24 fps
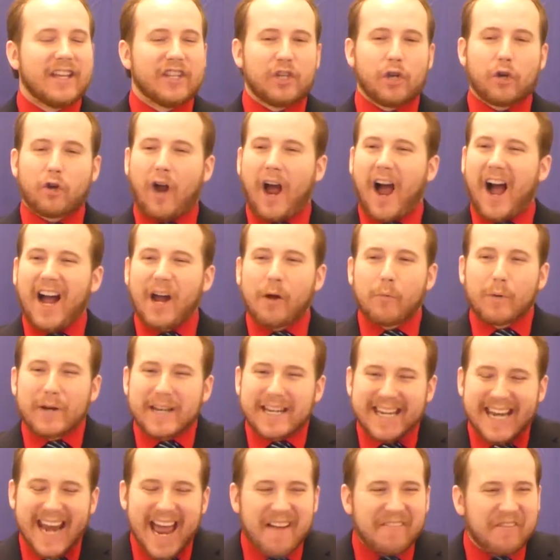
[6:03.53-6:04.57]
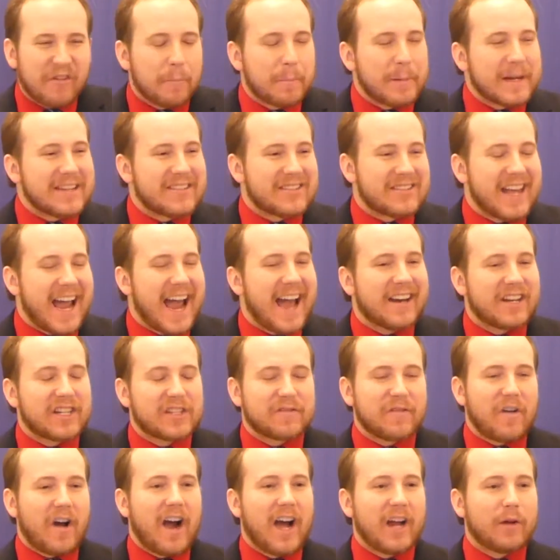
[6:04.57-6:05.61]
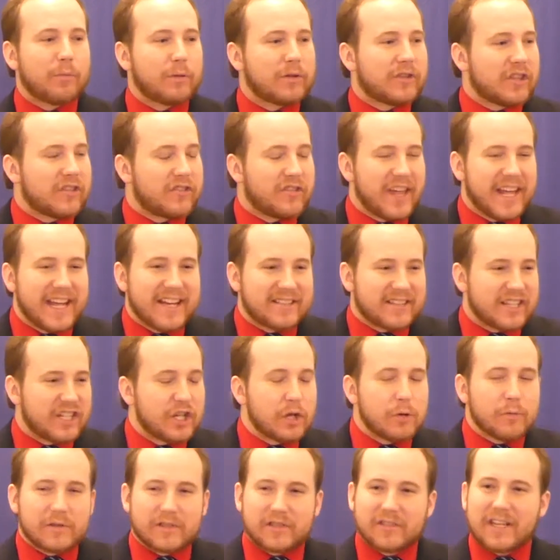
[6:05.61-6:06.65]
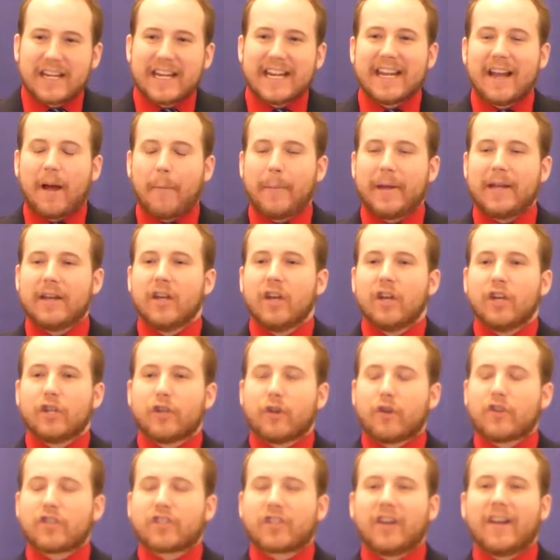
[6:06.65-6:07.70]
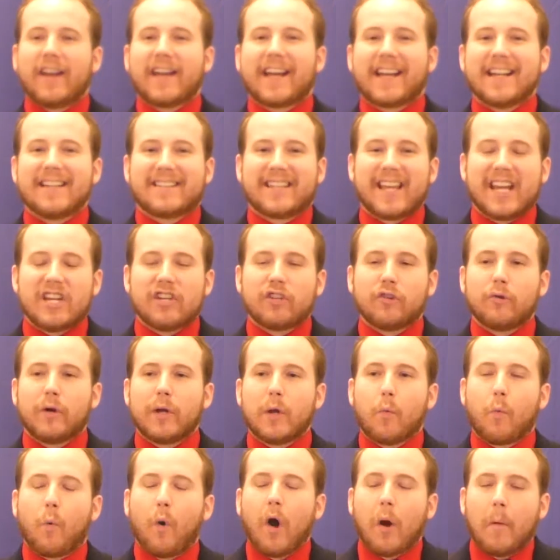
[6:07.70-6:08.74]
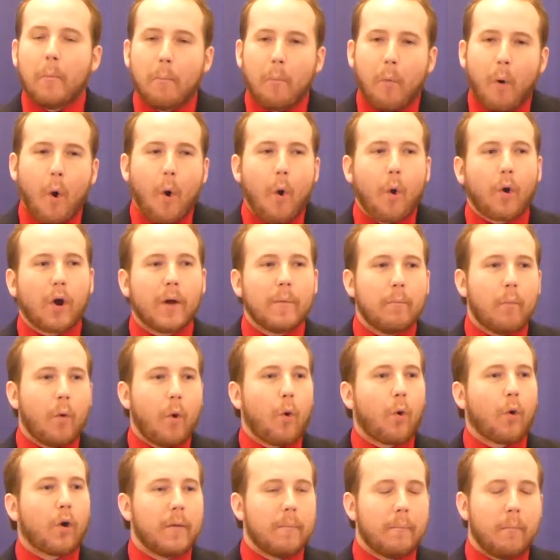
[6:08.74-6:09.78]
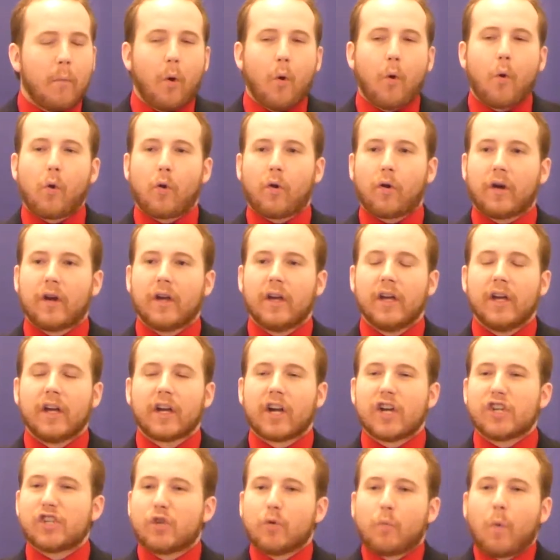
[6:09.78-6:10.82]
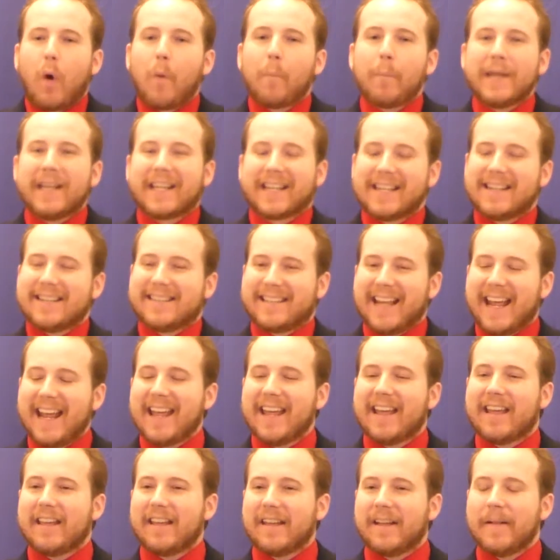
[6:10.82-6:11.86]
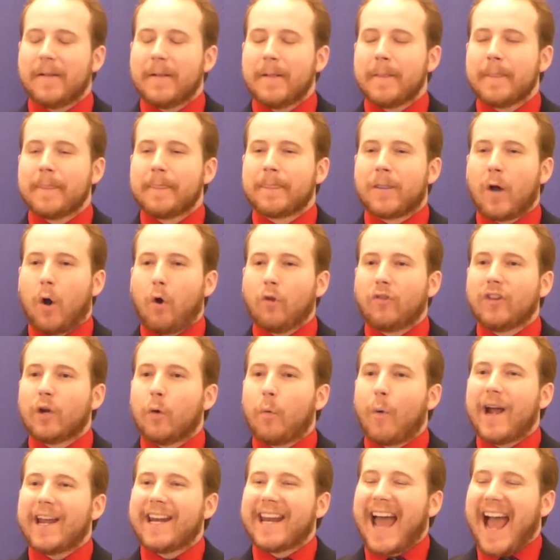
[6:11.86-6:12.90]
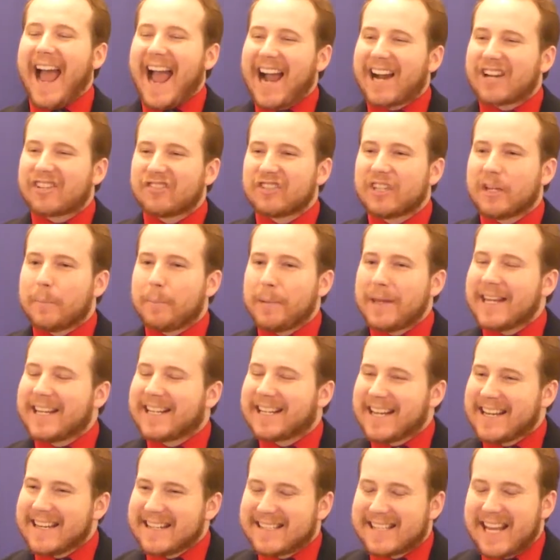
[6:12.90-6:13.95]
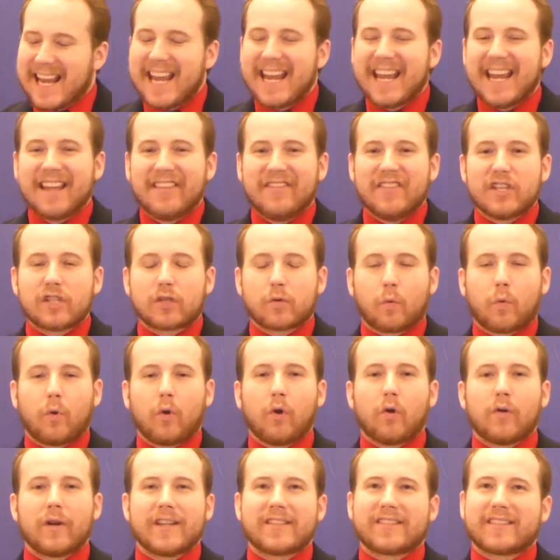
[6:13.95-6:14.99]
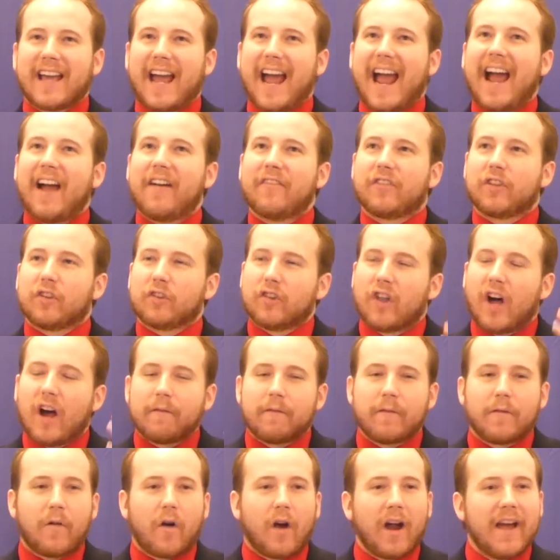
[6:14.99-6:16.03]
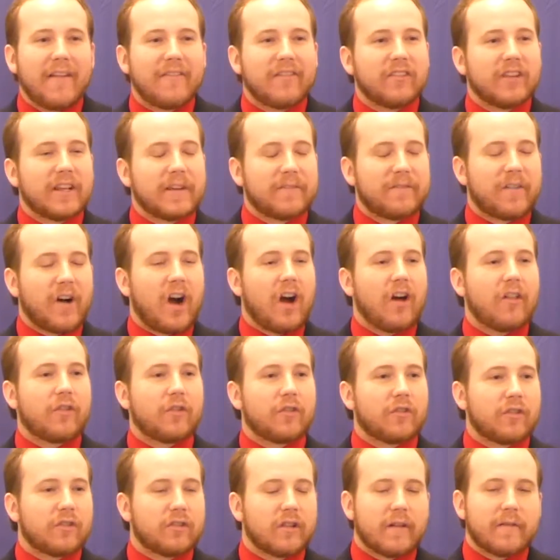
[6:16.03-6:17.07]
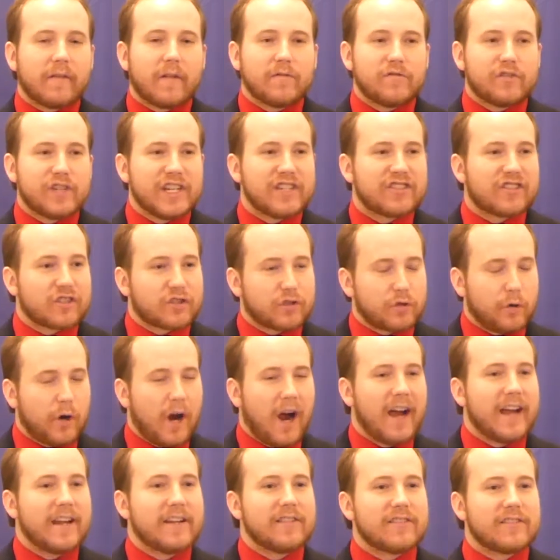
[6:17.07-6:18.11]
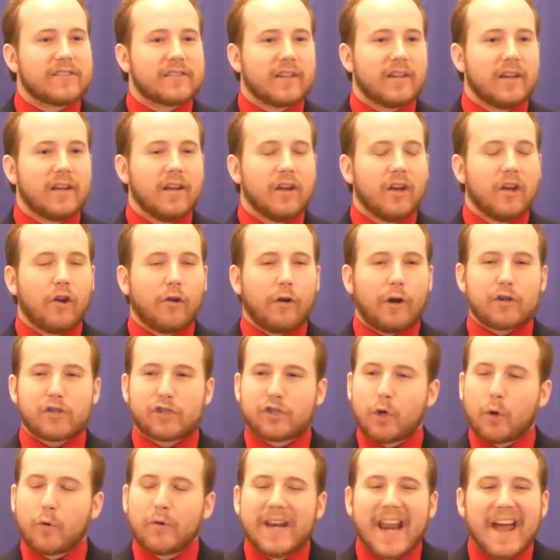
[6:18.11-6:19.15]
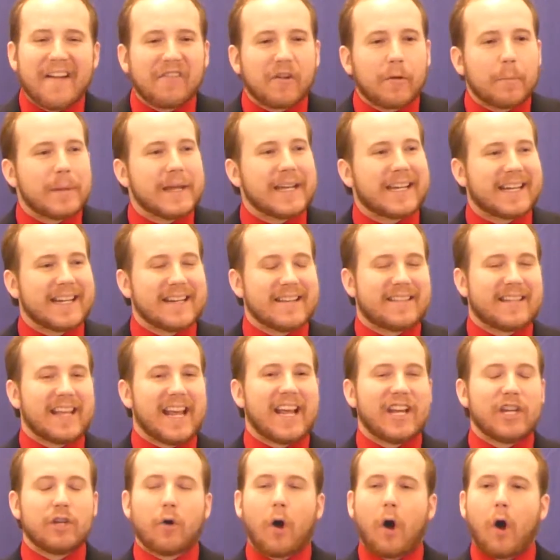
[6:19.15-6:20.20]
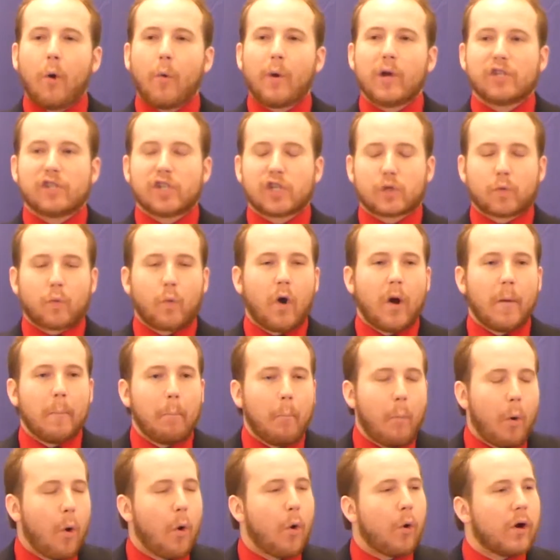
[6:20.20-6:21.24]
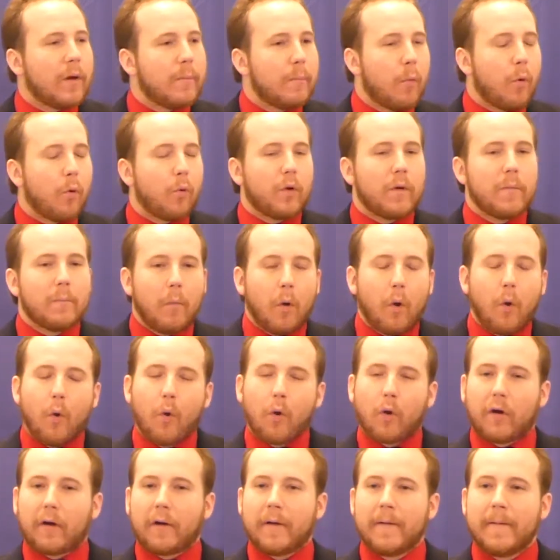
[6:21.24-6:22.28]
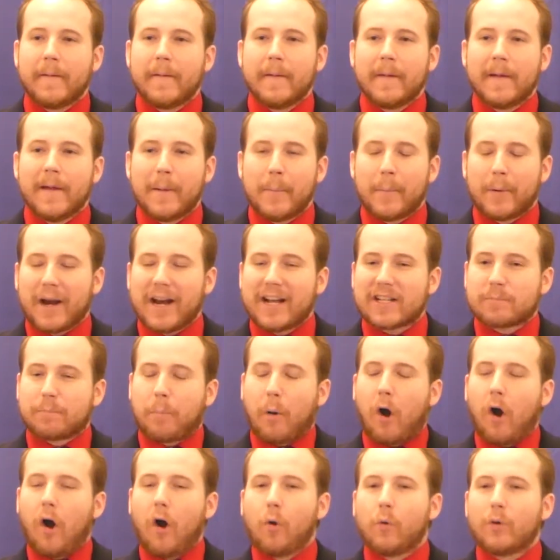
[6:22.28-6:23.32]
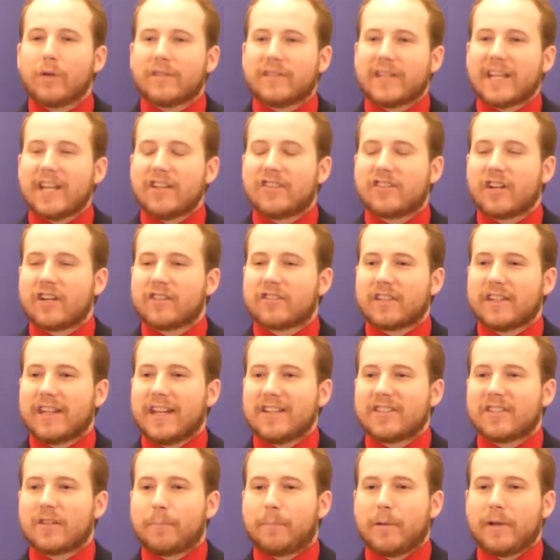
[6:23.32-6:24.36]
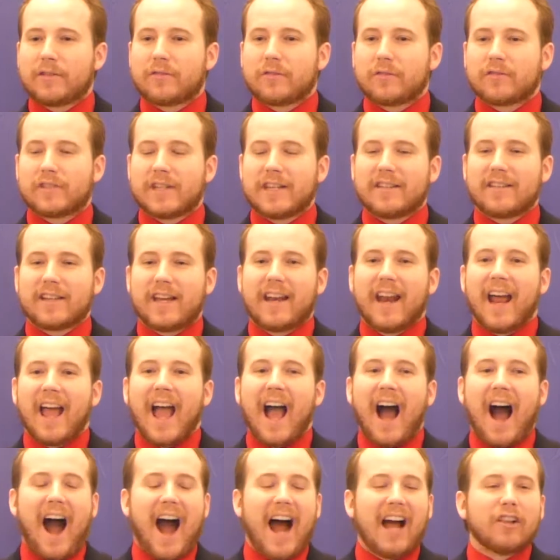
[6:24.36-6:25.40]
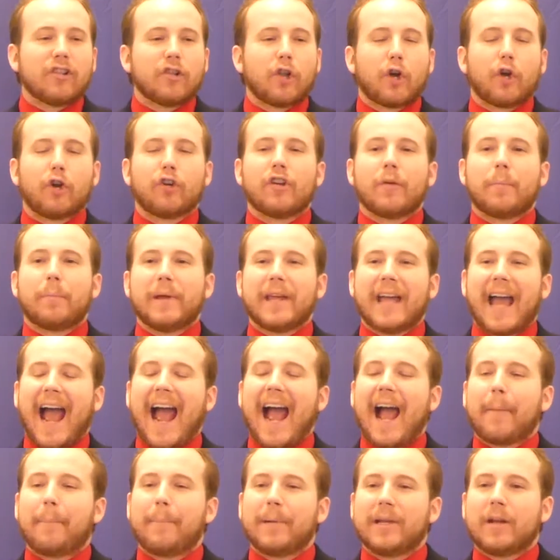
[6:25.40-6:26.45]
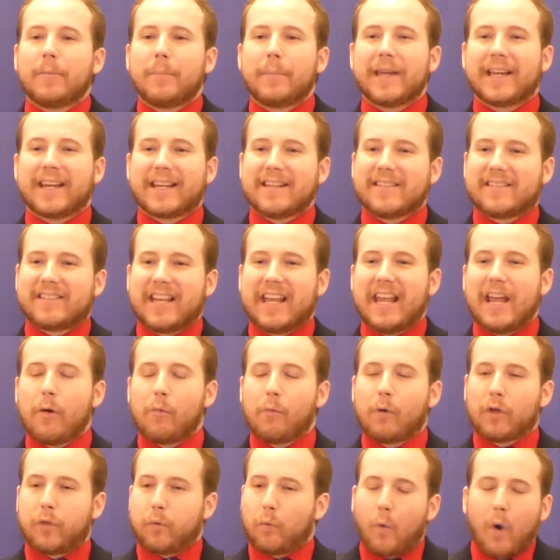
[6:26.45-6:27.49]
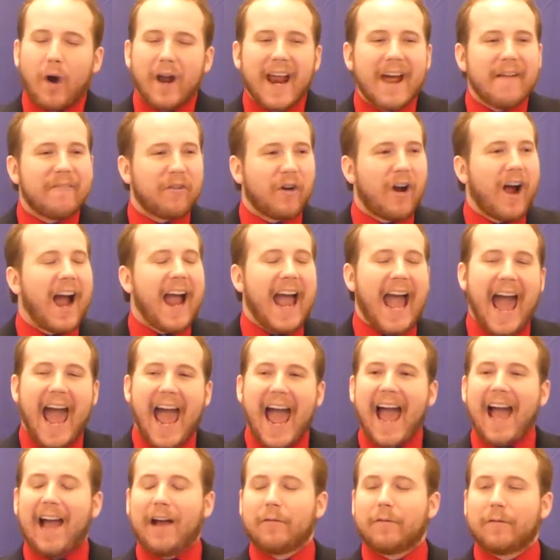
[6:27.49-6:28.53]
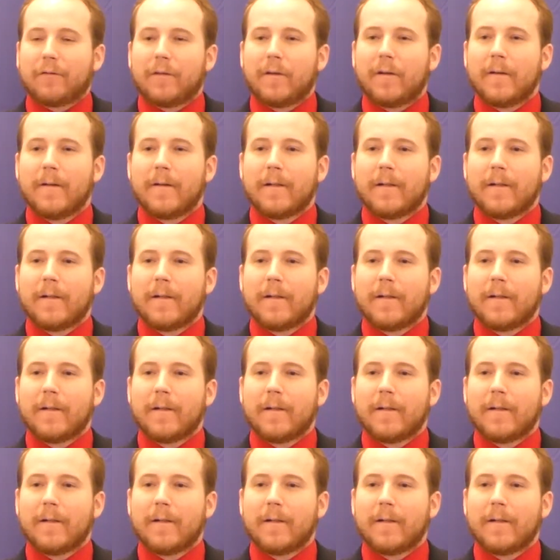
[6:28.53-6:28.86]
your eye would never be satisfied with the things that you see. I mean, you're just going to continually want more and more and more because you won't be content. The only way to actually be content in this world is to have the love of our Heavenly Father, the love of Jesus Christ. Or else you'll never be content. You always just want more and more and more. But as Paul would teach us in his epistles, he said, I learned to be happy, to be content with whatever I have.